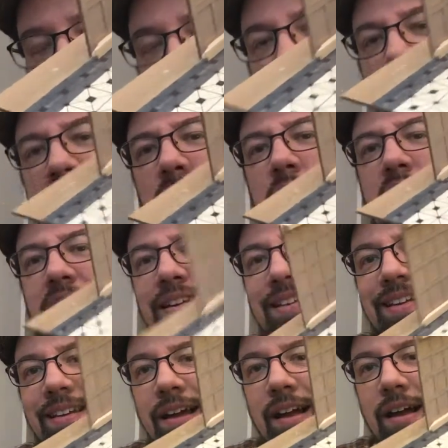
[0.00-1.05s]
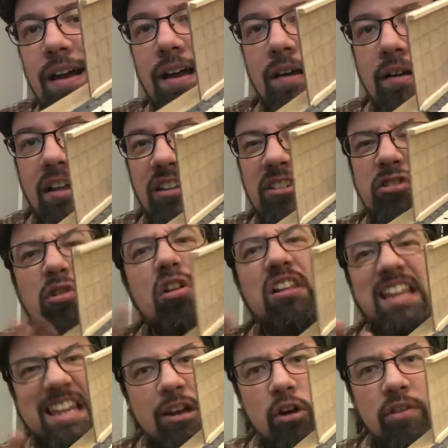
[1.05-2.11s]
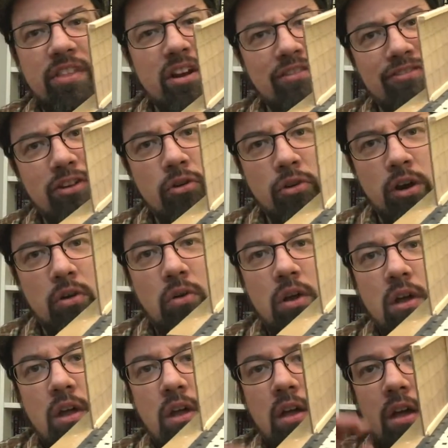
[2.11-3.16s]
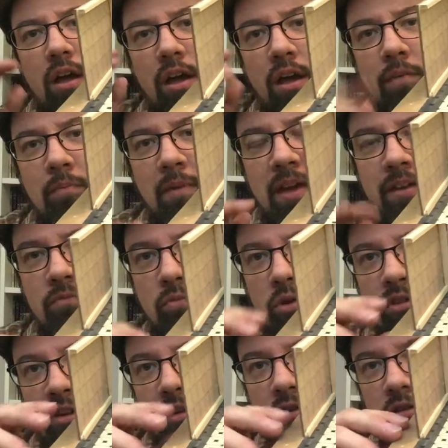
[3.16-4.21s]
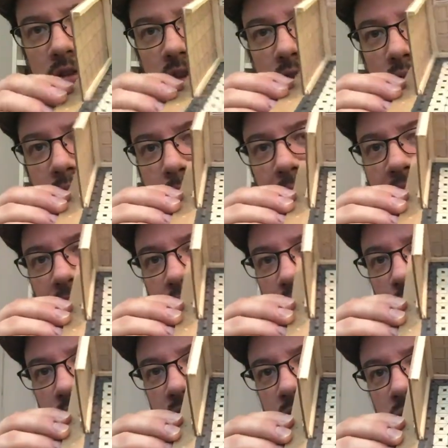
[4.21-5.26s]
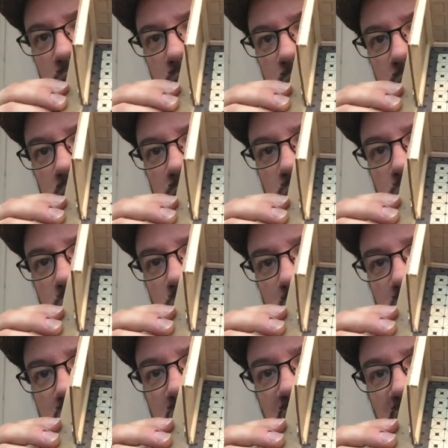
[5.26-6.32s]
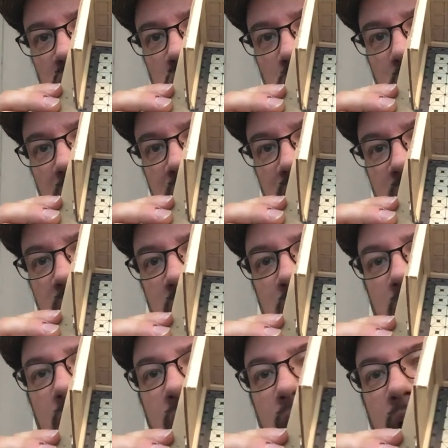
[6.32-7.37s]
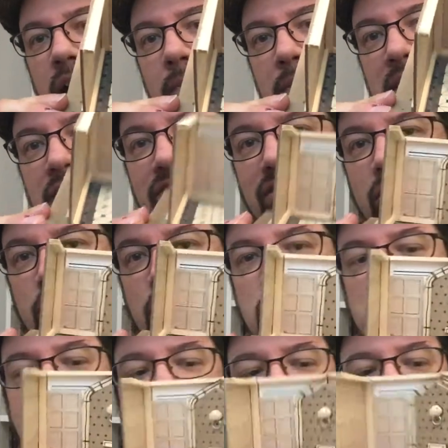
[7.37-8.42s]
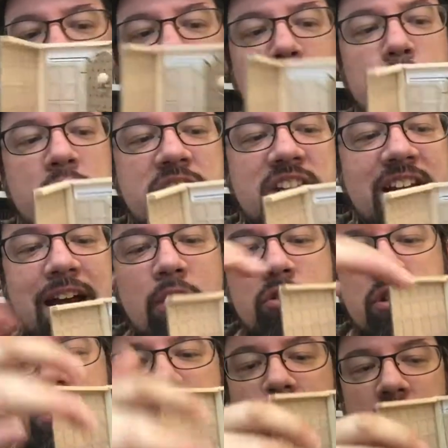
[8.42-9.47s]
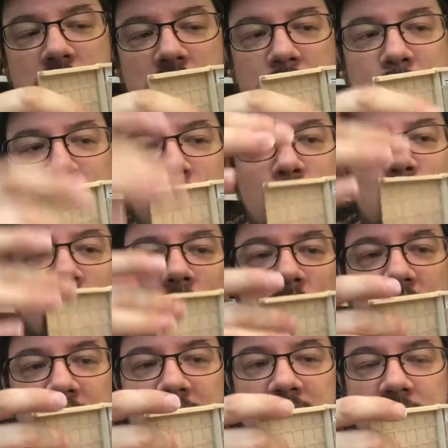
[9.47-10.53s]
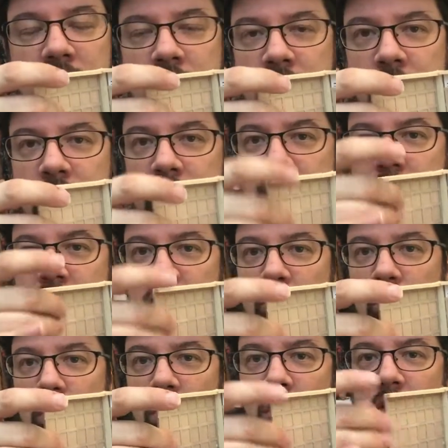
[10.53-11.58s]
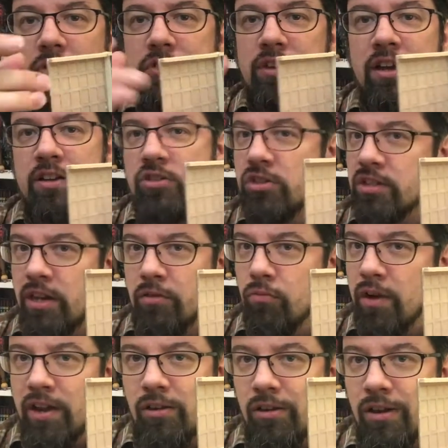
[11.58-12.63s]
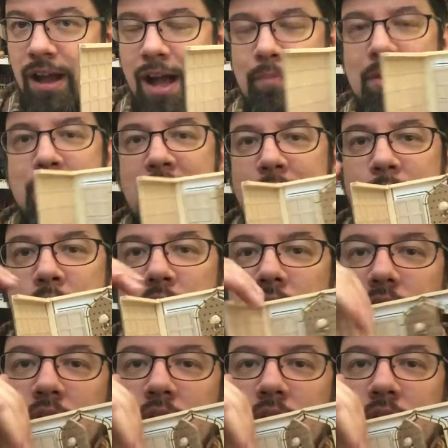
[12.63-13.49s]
but recreated it a little cleaner than a photo. And where the grid pattern was rigidly straight in Photoshop. So I printed out the floor and the walls just on regular copy paper,